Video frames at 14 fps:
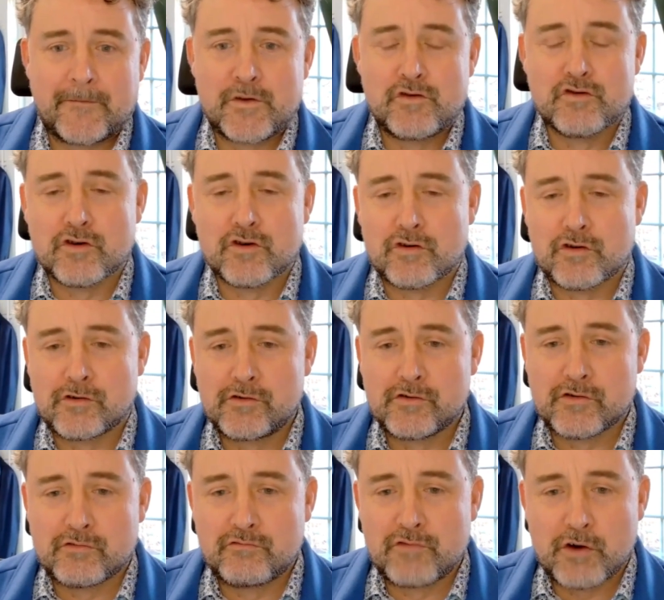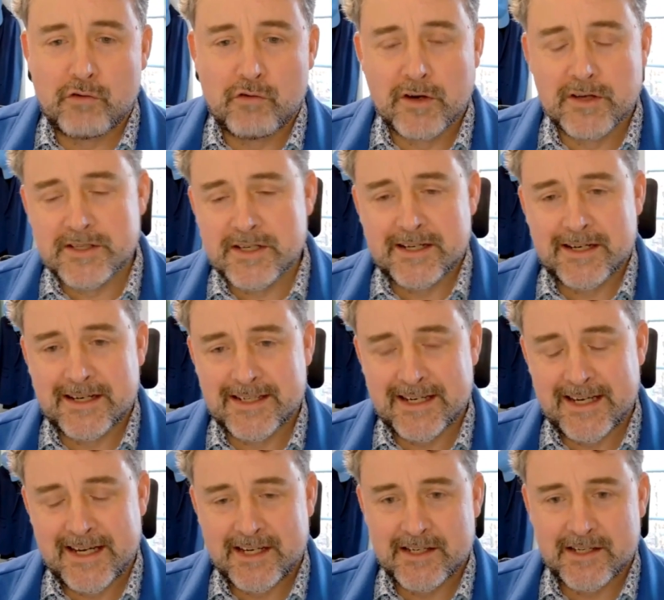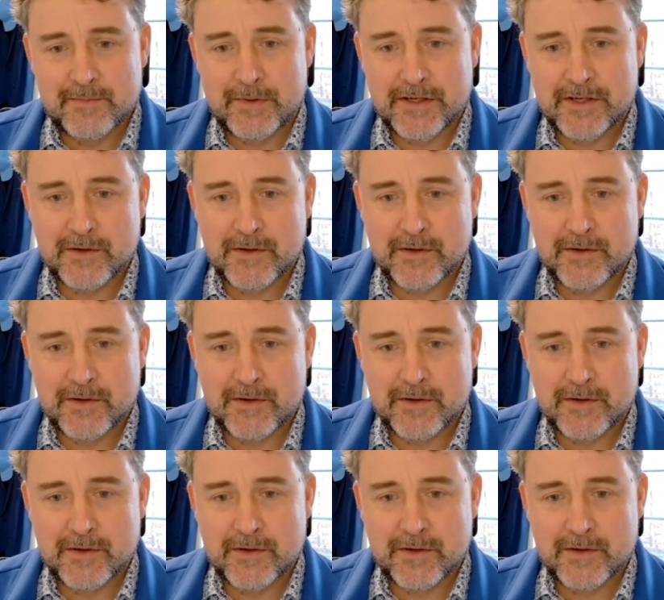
role as a leader to be